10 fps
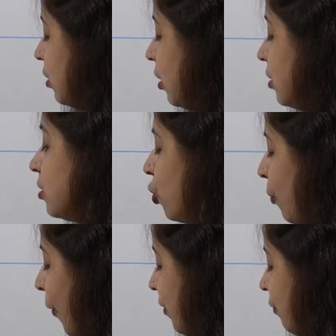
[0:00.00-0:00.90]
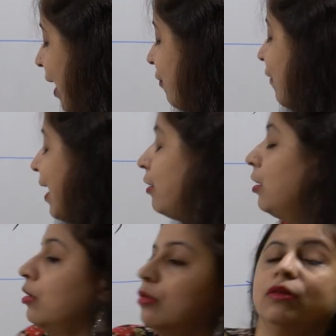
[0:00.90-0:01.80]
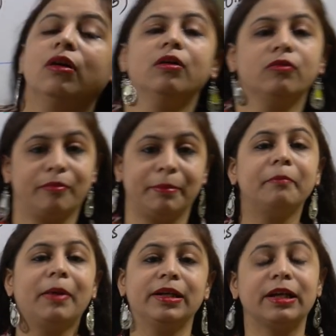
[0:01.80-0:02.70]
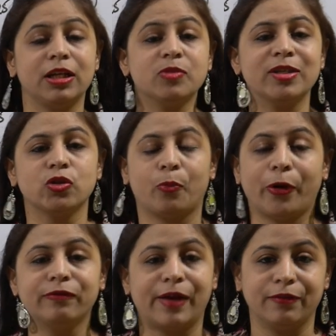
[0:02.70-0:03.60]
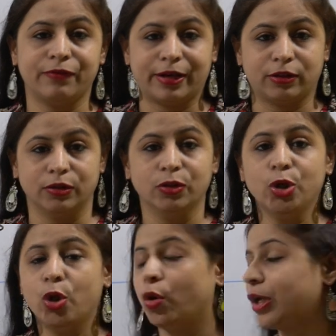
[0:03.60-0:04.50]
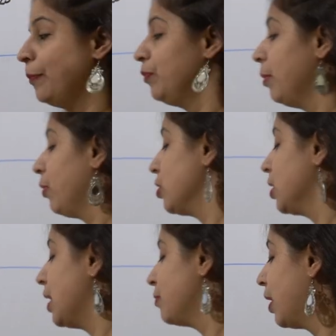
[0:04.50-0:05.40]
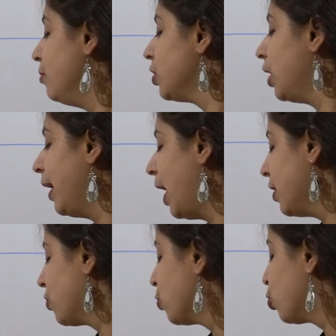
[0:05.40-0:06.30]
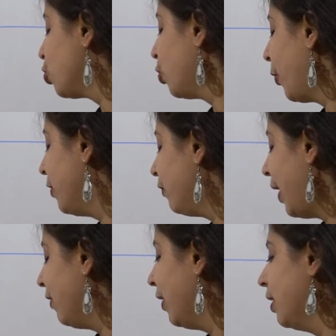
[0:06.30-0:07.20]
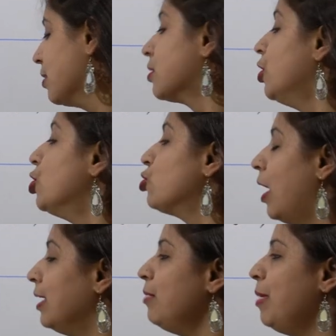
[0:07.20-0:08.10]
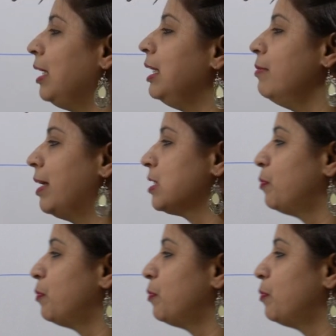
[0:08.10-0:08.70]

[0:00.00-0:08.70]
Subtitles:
0.5 factor decreased by 0.5 factor, okay, because it has become nr equals to 0.5 ns. So ultimately my